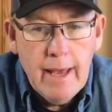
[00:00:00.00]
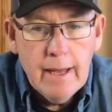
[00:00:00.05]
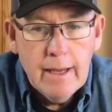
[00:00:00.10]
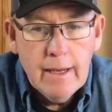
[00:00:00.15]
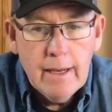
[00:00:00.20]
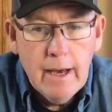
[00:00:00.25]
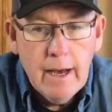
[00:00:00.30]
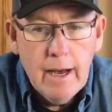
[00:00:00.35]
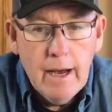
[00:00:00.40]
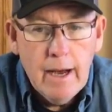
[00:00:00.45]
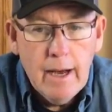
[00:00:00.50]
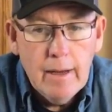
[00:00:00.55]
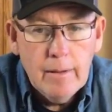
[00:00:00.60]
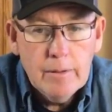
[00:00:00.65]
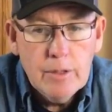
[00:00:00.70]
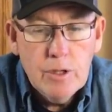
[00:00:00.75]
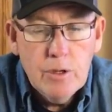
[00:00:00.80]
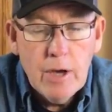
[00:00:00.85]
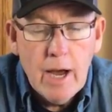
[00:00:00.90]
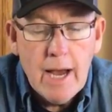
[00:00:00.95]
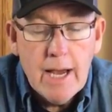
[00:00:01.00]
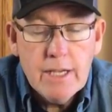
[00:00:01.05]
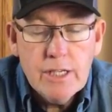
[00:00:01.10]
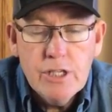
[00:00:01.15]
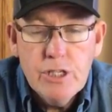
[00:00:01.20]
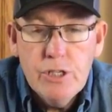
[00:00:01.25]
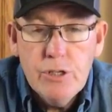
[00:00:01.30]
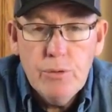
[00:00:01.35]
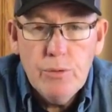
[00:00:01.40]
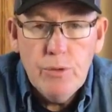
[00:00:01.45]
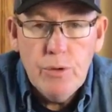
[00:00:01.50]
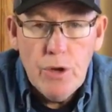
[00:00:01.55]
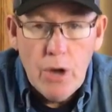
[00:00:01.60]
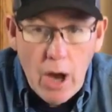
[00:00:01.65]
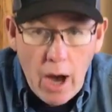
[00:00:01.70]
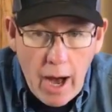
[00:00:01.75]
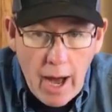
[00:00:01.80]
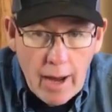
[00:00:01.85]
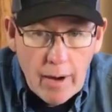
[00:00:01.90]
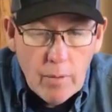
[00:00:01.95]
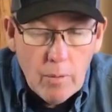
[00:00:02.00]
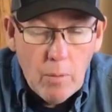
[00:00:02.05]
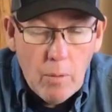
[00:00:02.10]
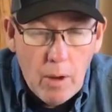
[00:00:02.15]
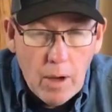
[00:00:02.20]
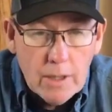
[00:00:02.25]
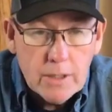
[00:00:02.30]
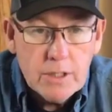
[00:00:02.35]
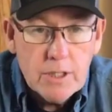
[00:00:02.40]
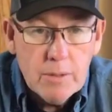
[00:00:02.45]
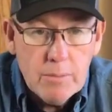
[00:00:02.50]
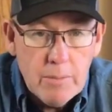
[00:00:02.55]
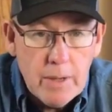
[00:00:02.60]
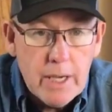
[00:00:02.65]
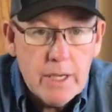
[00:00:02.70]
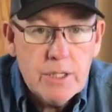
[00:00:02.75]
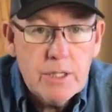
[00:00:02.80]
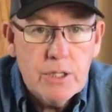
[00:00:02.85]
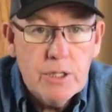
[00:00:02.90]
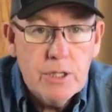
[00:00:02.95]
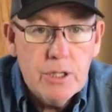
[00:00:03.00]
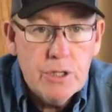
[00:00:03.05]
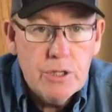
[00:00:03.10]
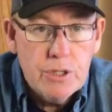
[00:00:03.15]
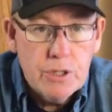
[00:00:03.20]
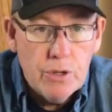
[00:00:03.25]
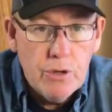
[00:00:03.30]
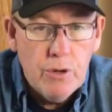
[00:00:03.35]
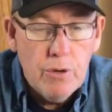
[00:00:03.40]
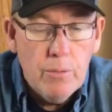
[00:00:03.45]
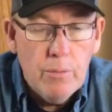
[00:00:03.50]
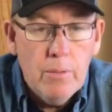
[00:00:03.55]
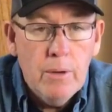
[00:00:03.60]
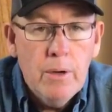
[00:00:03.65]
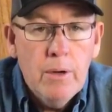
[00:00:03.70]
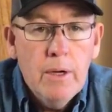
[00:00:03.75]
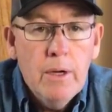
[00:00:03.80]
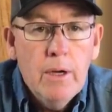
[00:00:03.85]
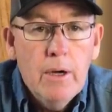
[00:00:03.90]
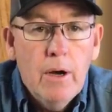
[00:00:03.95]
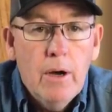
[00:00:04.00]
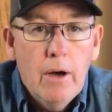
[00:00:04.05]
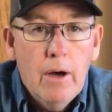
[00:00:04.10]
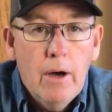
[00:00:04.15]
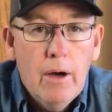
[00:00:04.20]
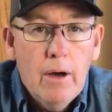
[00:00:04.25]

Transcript: And then uh, you guys do not want to miss the Zoom.